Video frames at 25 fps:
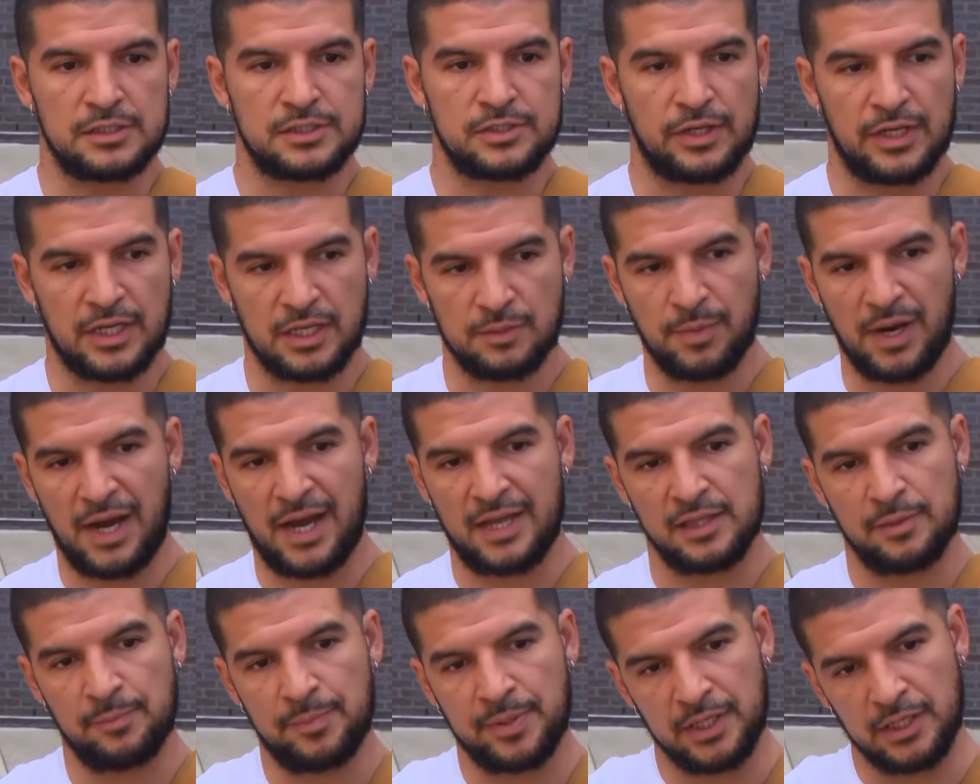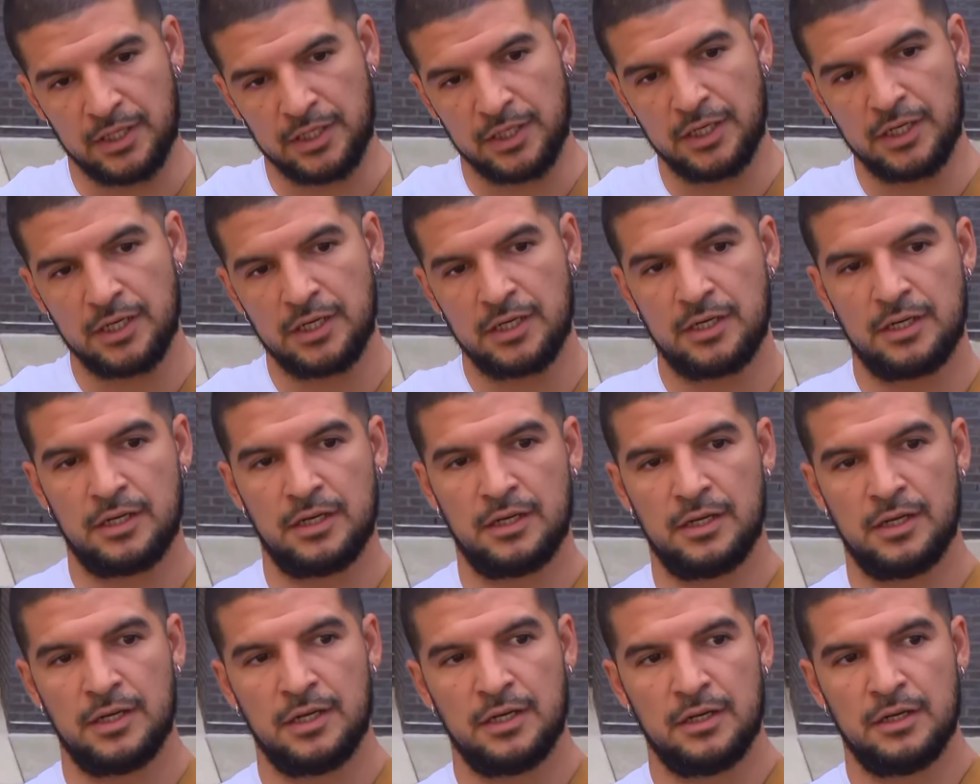so I hid behind the pillar
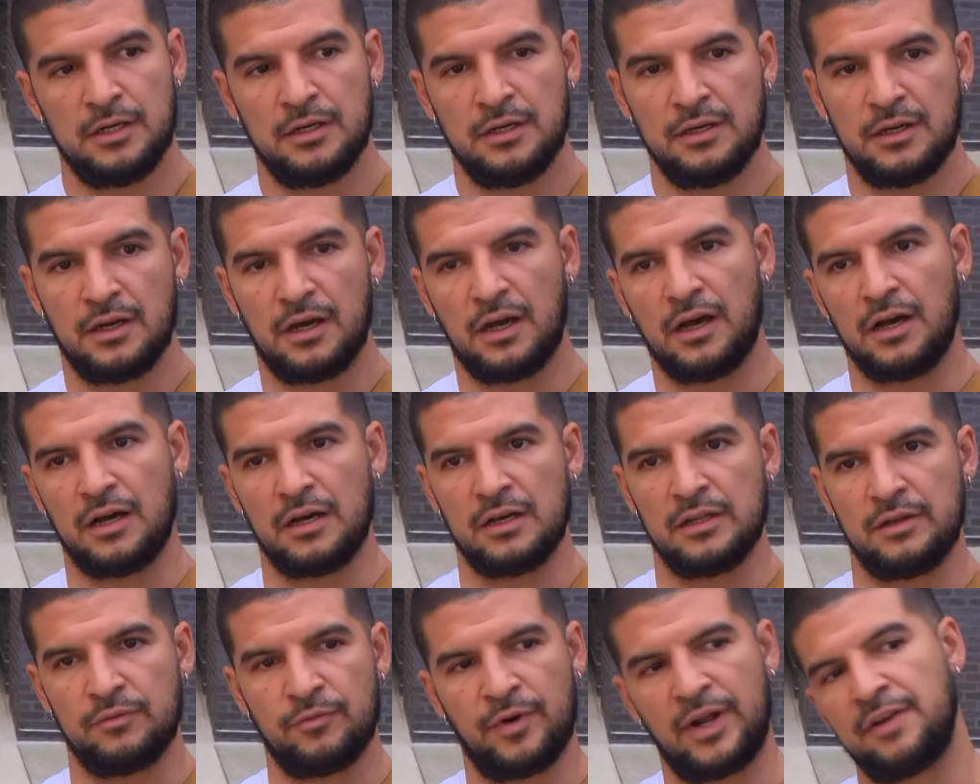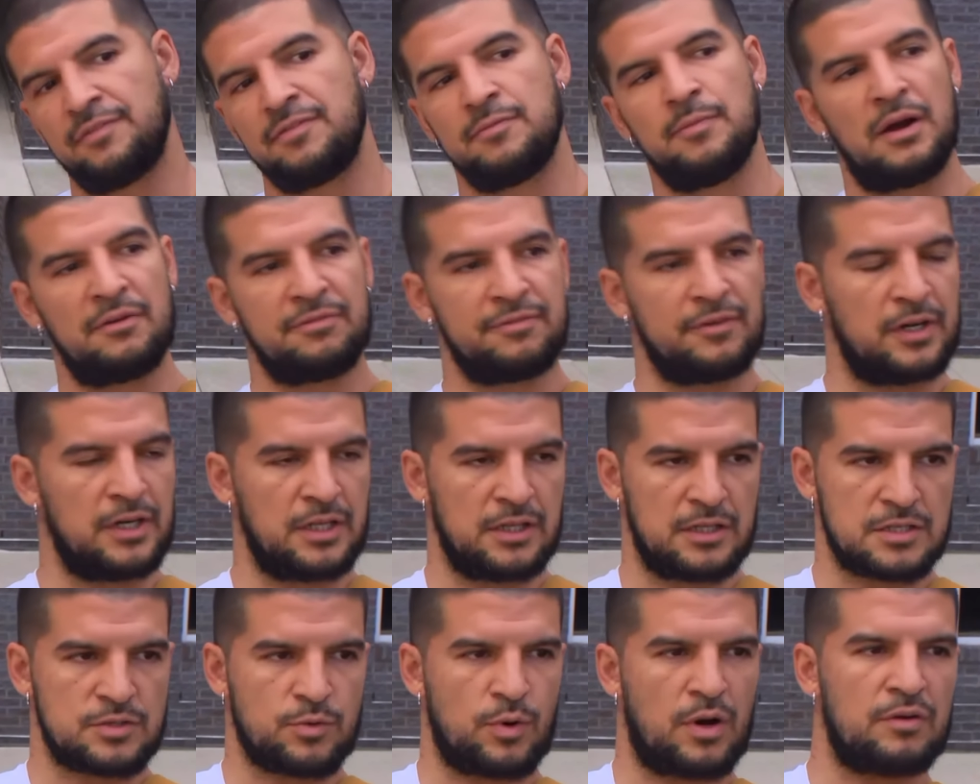uh, and then ran for my friend
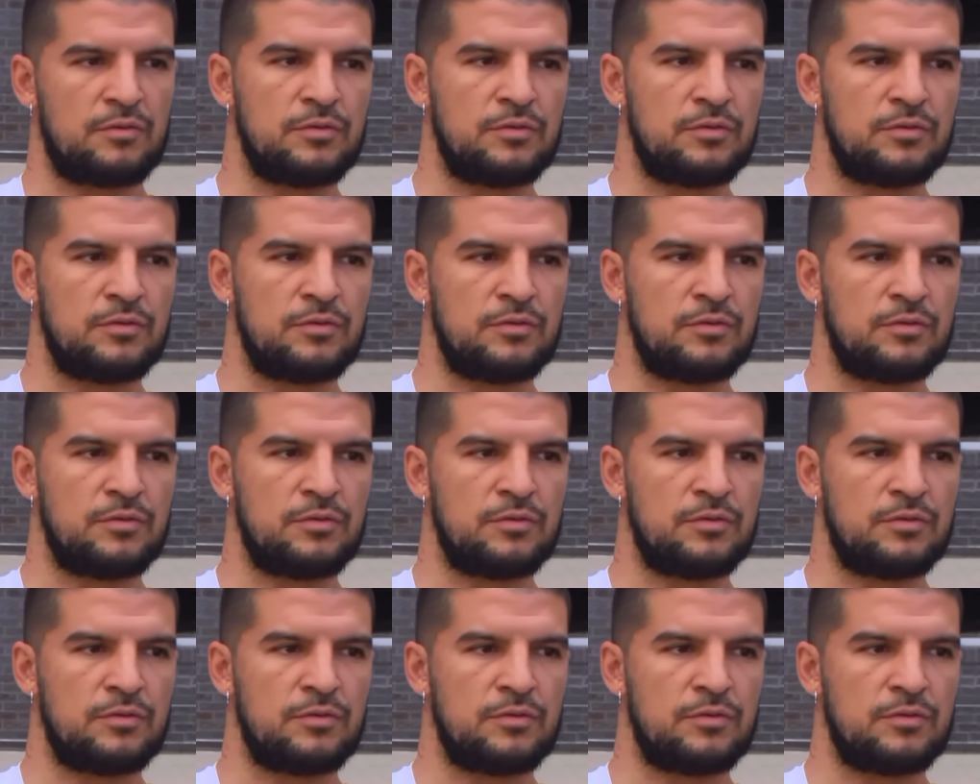in the squad